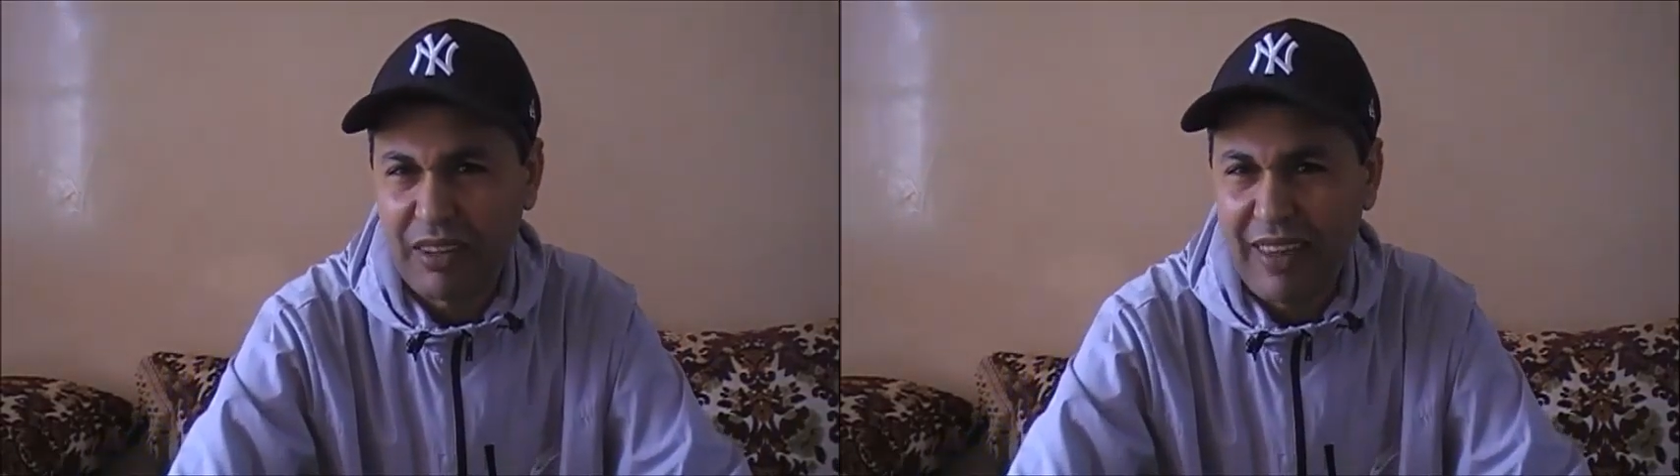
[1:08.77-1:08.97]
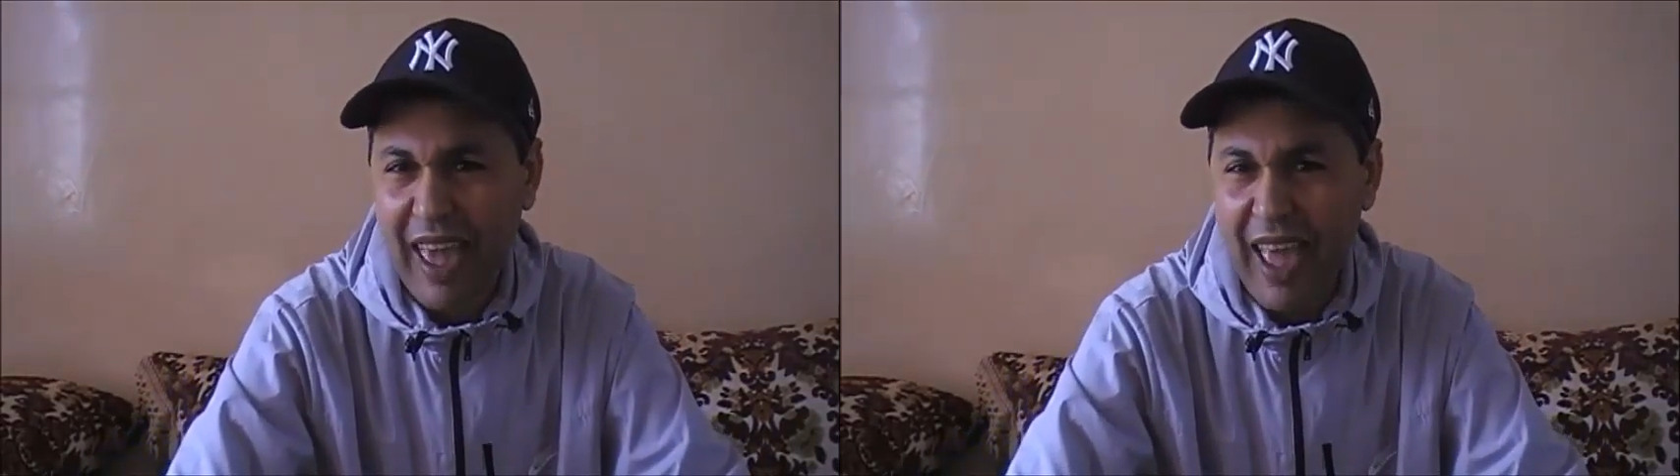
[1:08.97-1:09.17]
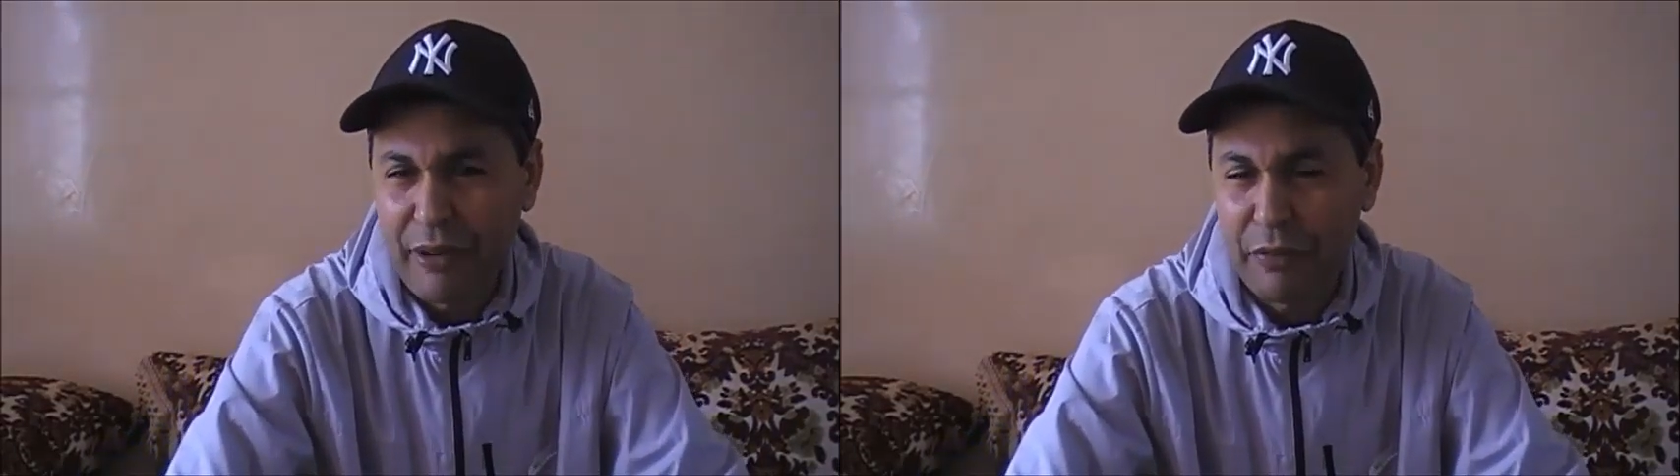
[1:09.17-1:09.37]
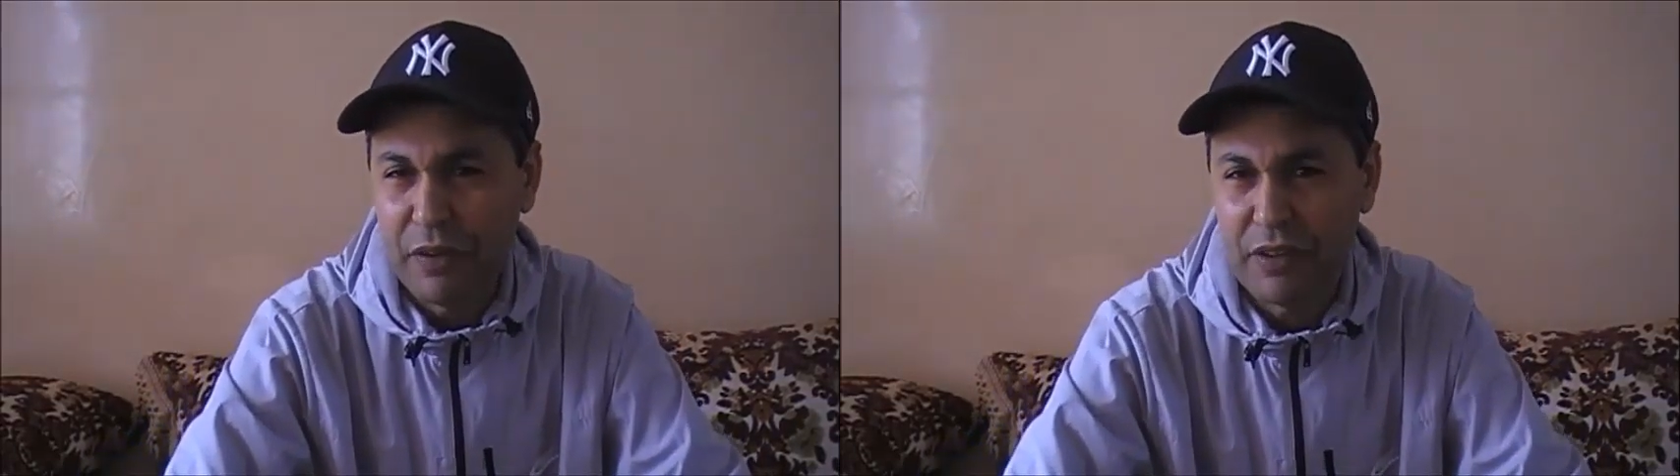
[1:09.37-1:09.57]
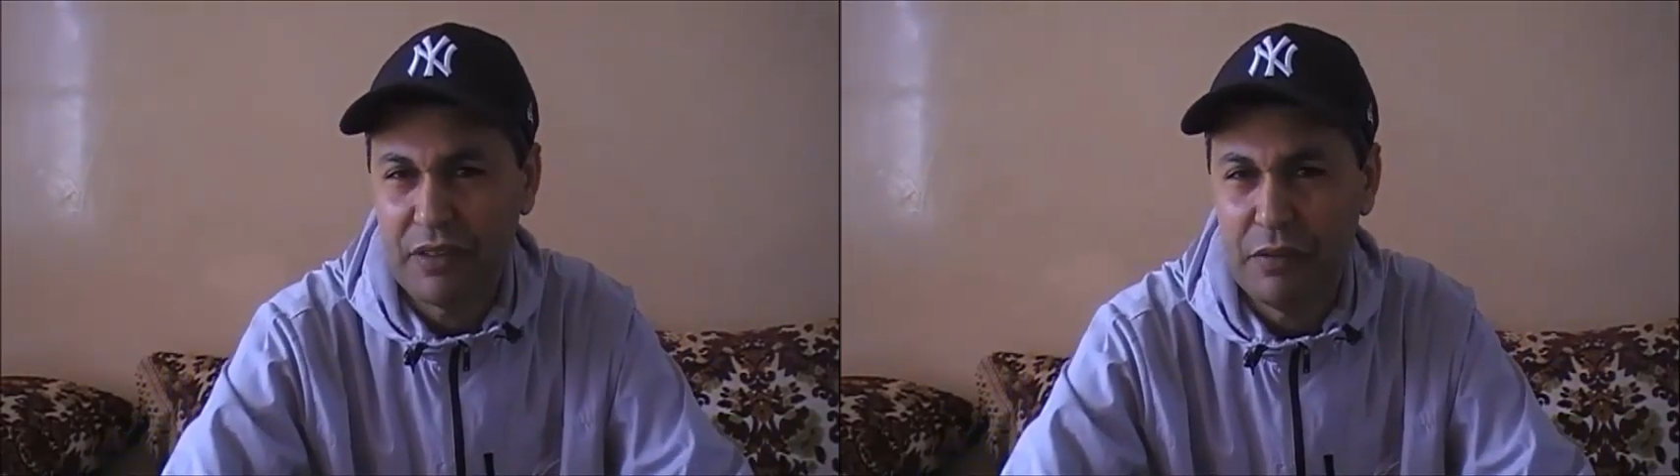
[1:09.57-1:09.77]
Cannes
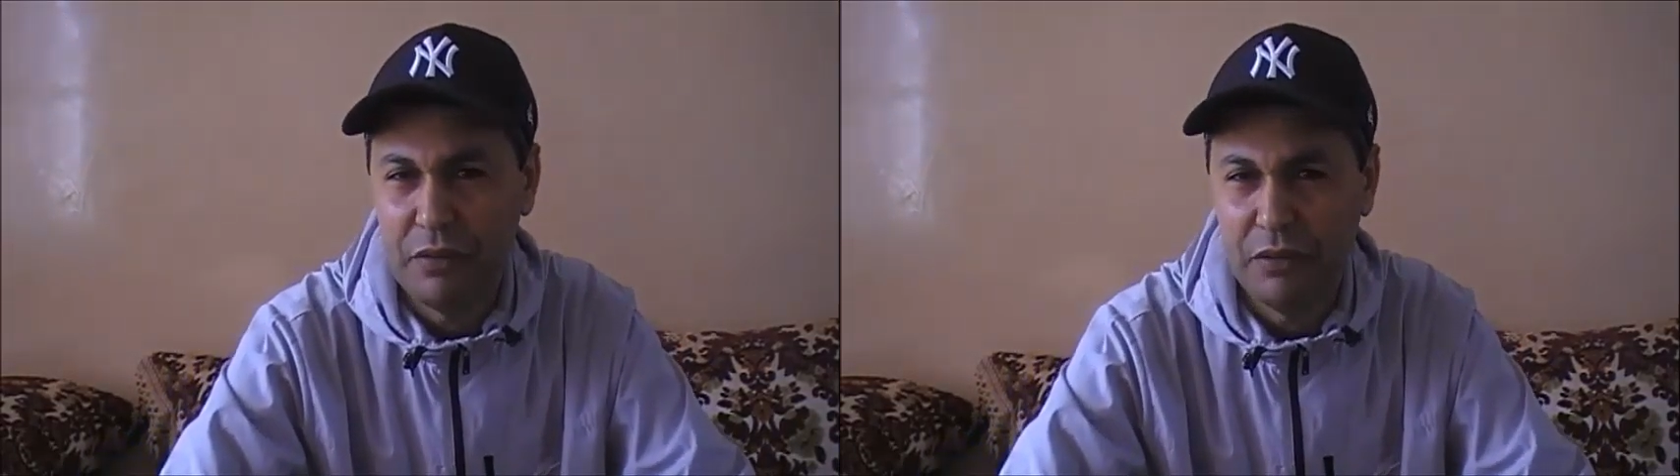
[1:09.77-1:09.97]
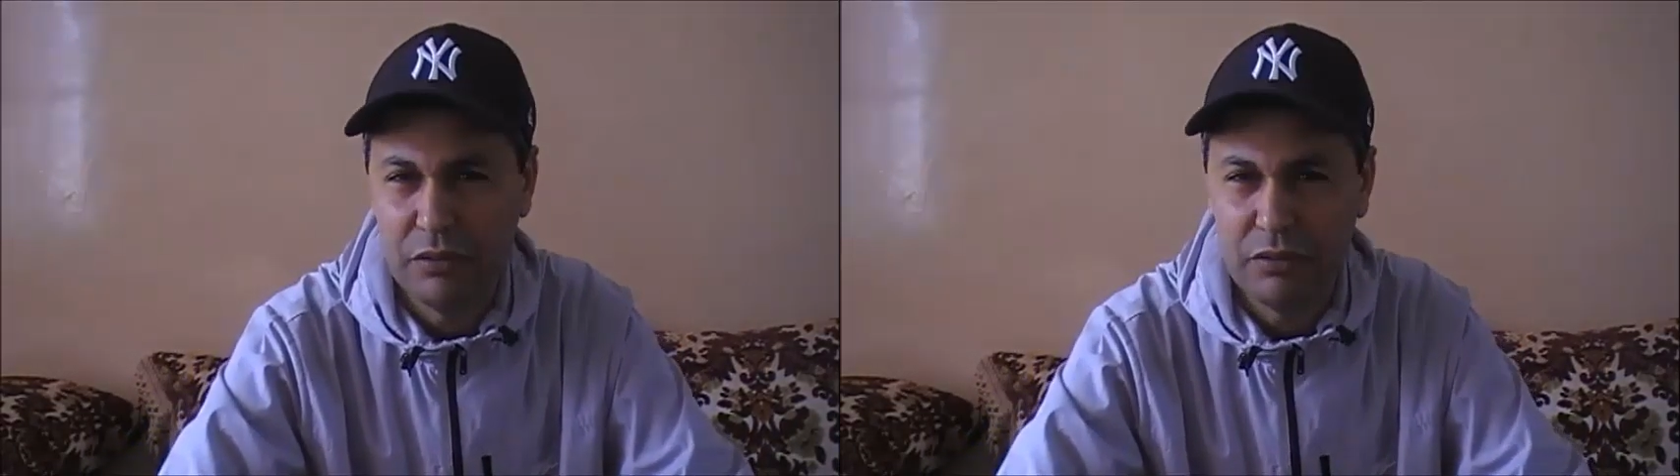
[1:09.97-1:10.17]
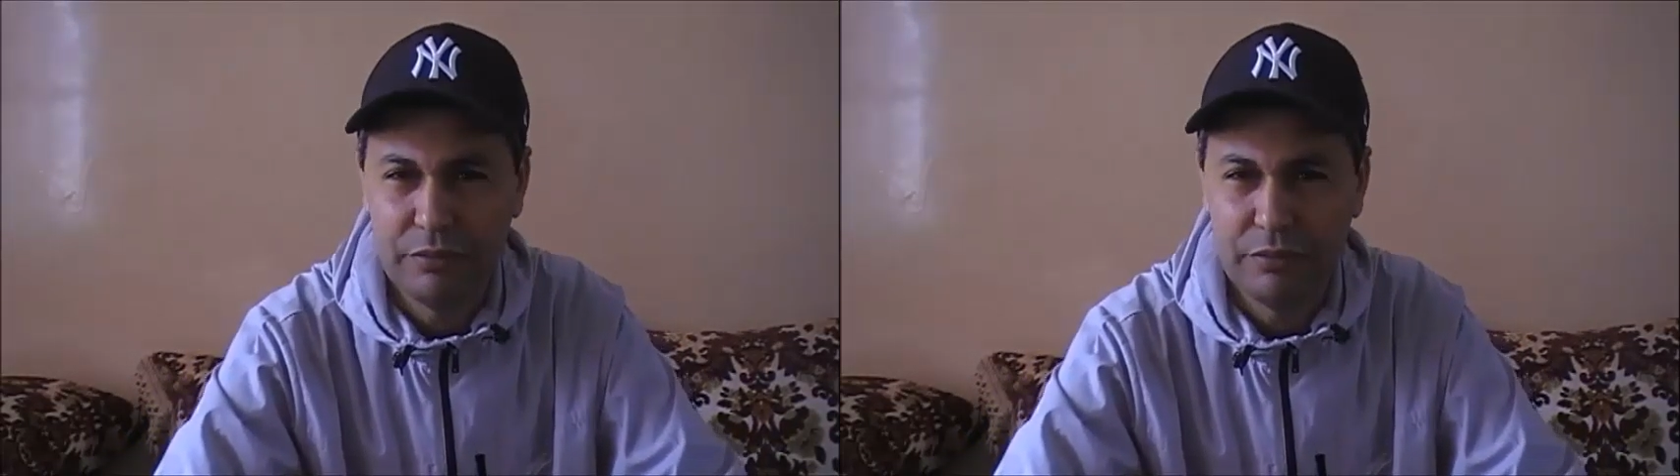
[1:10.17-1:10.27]
Festival.